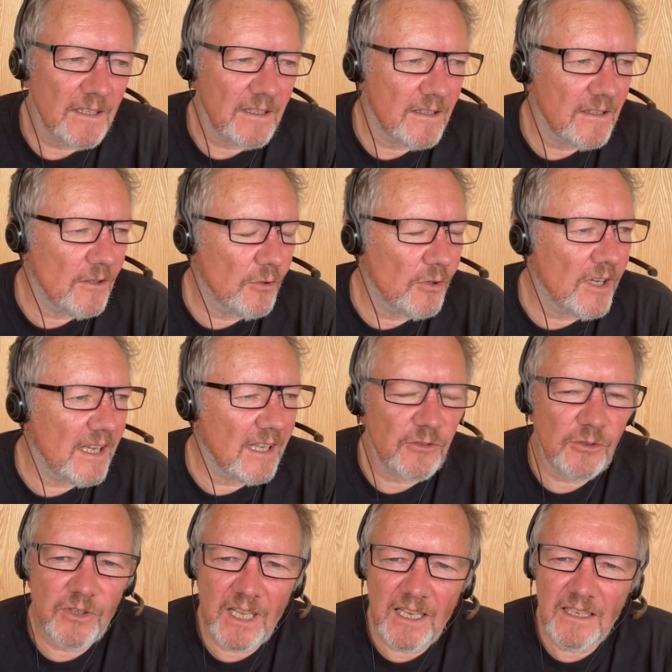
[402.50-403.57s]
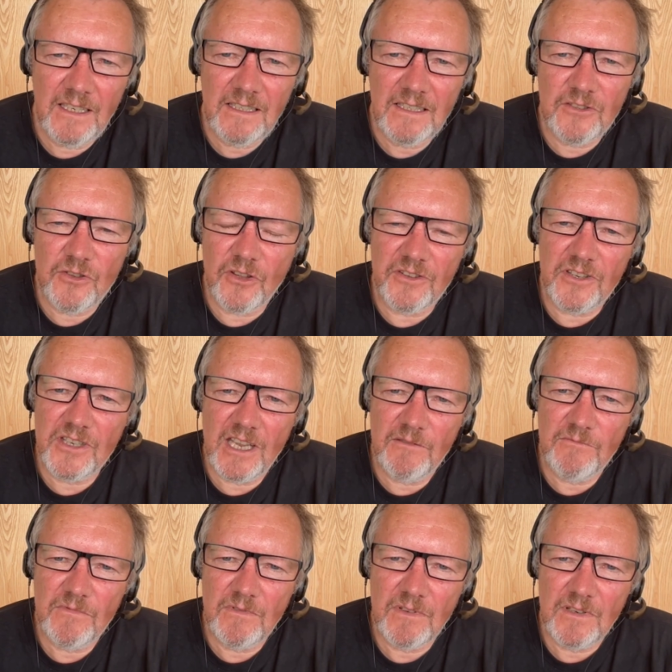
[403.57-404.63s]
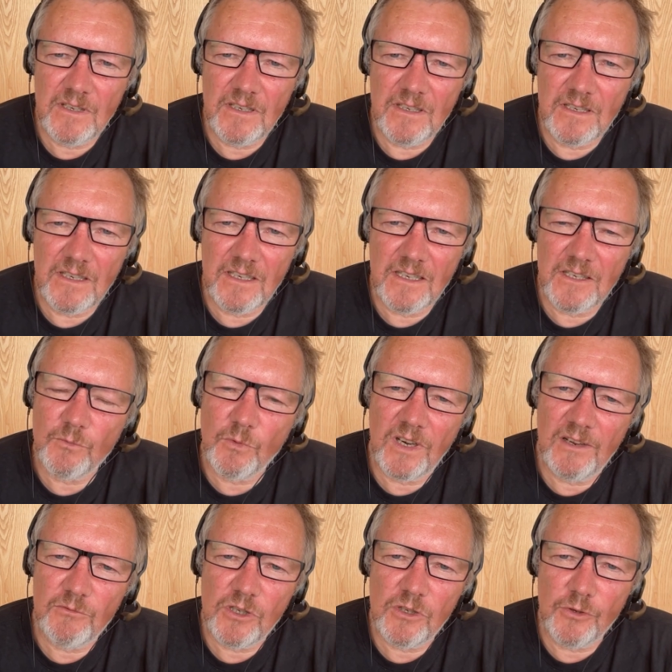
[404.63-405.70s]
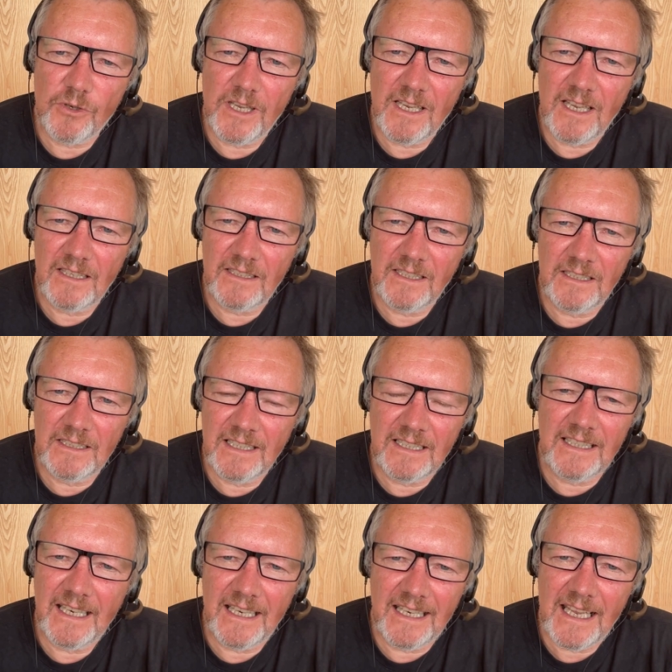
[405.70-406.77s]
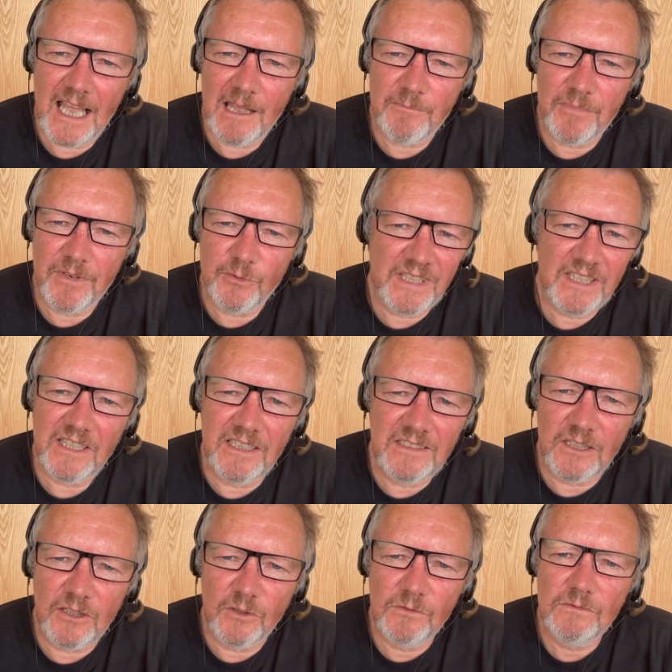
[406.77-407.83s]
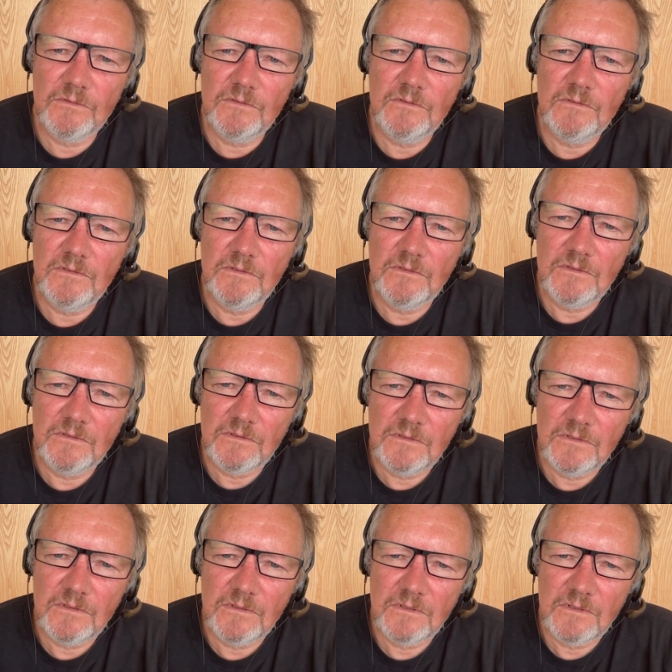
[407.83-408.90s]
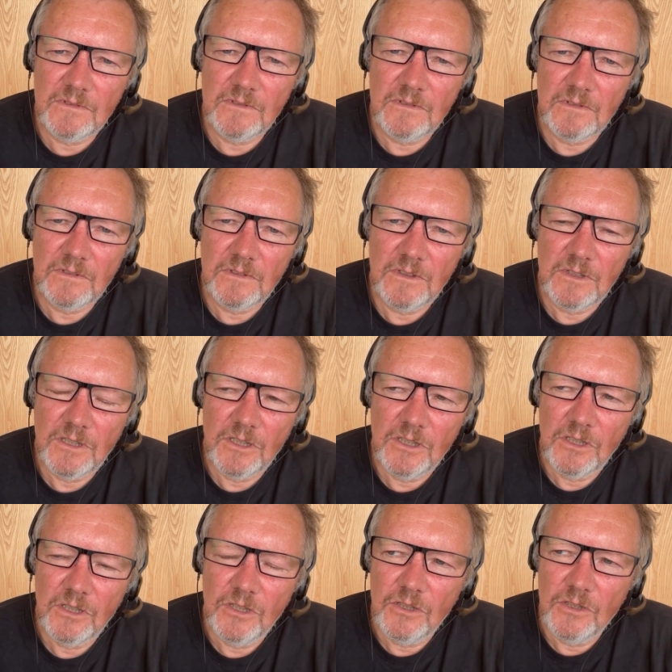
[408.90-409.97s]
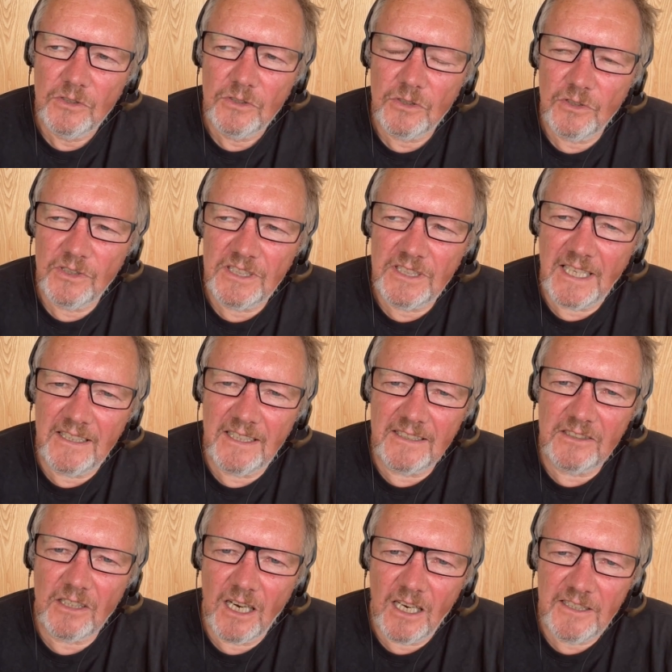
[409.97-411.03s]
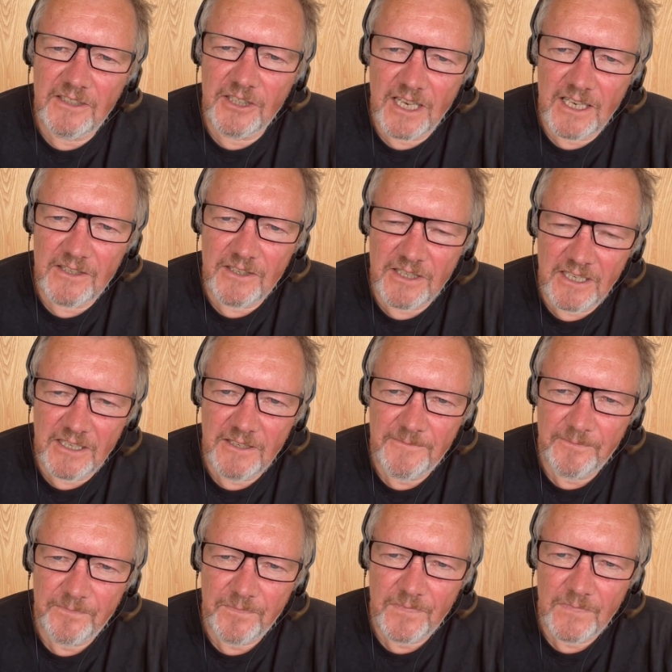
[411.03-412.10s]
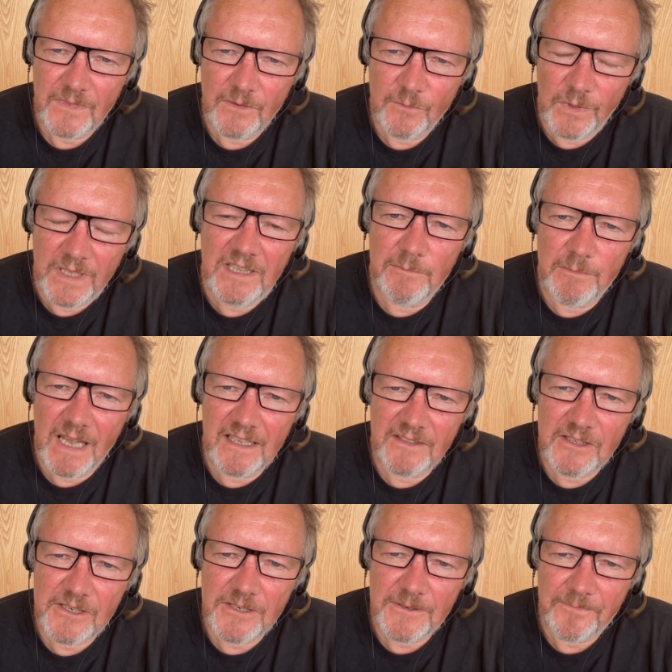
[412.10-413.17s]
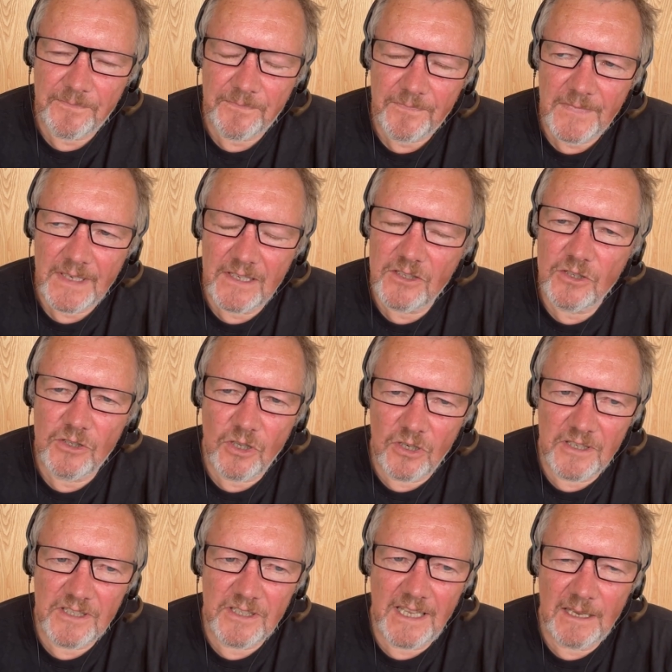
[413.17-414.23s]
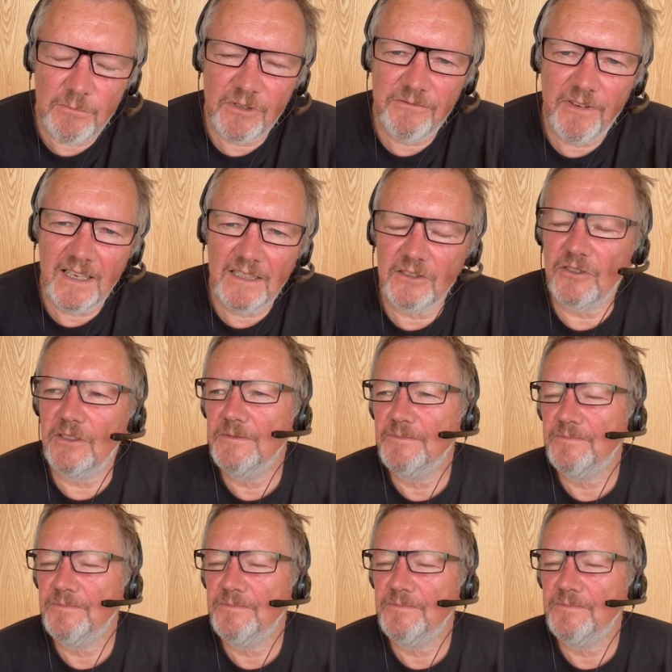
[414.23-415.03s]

looking at today is not the same as what I was looking at and getting happy 20 years ago. Mm. So aesthetics are changing with demands. It's not a stable factor.